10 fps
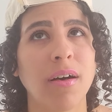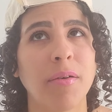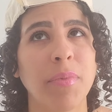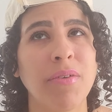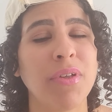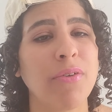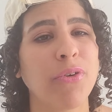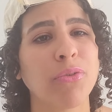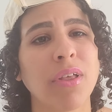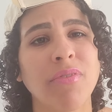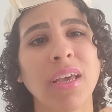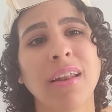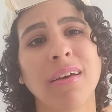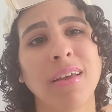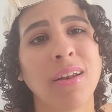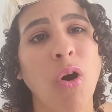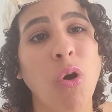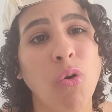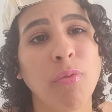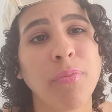Even if you're living in a
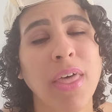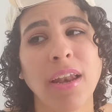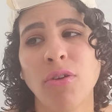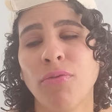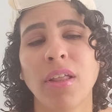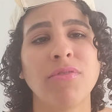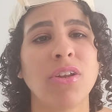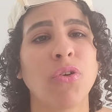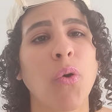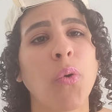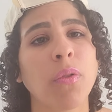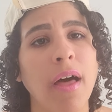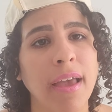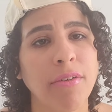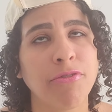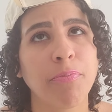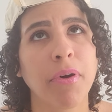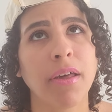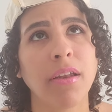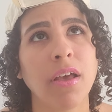home that you've lived in your whole life,
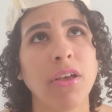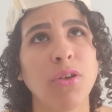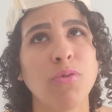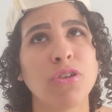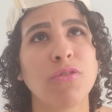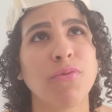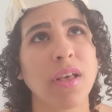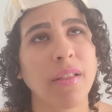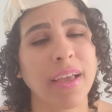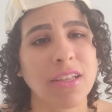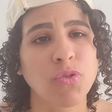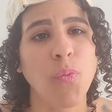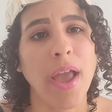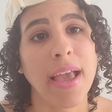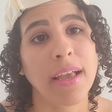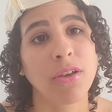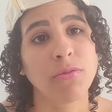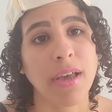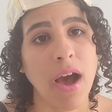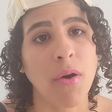but you just feel like it's weighing you
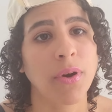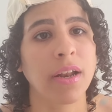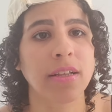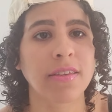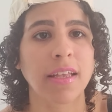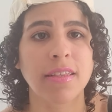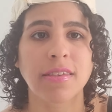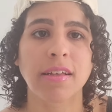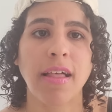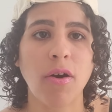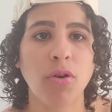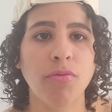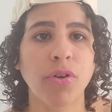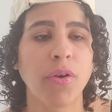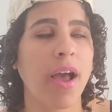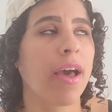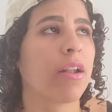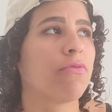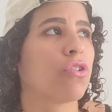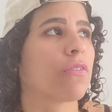down and it's like this cloud over your head
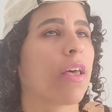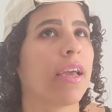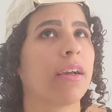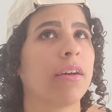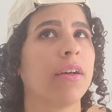of just like,